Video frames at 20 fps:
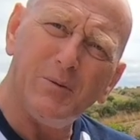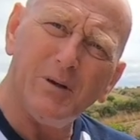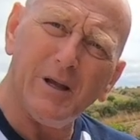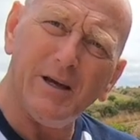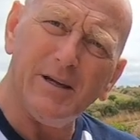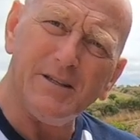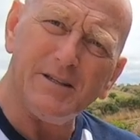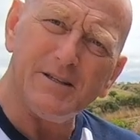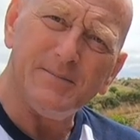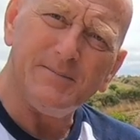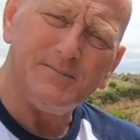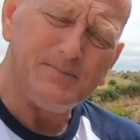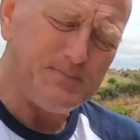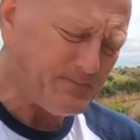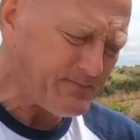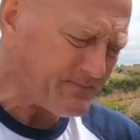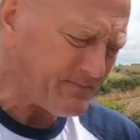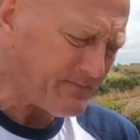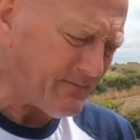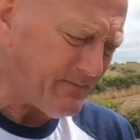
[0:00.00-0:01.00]
plate.
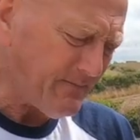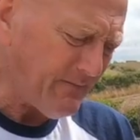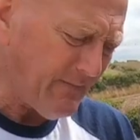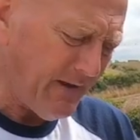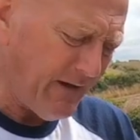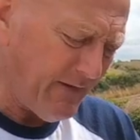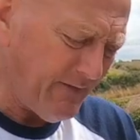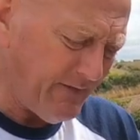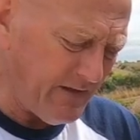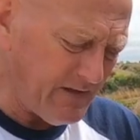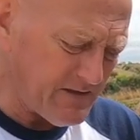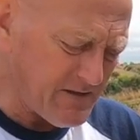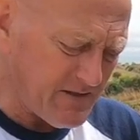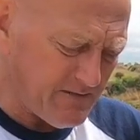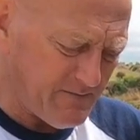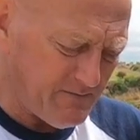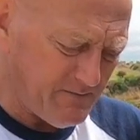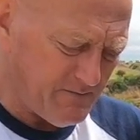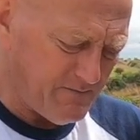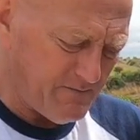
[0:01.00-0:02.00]
Okay. And these
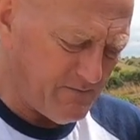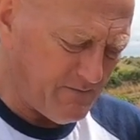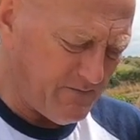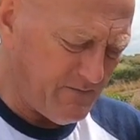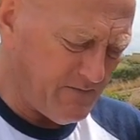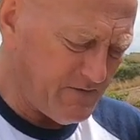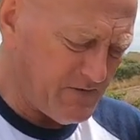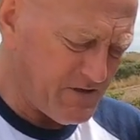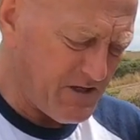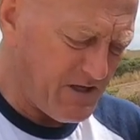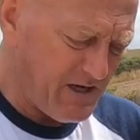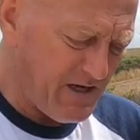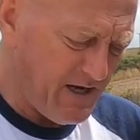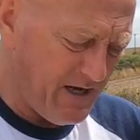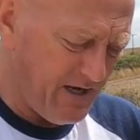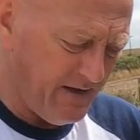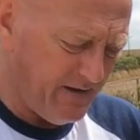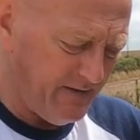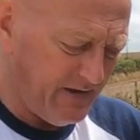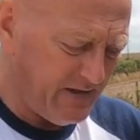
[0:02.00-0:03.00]
see
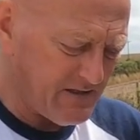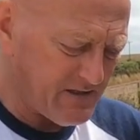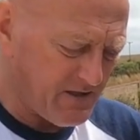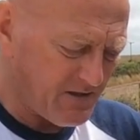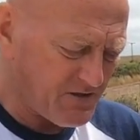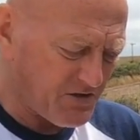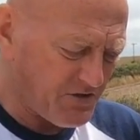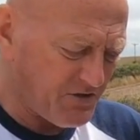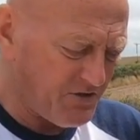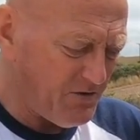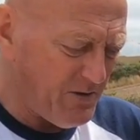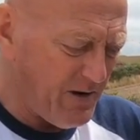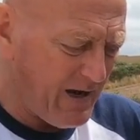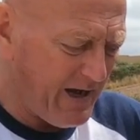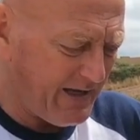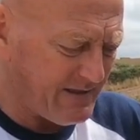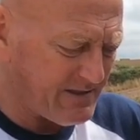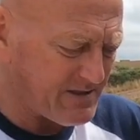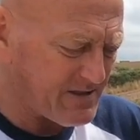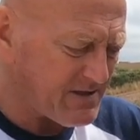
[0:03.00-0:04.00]
here, these are screw
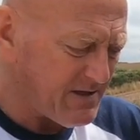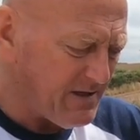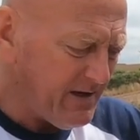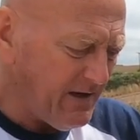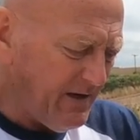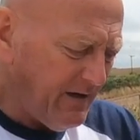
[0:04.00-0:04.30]
heads.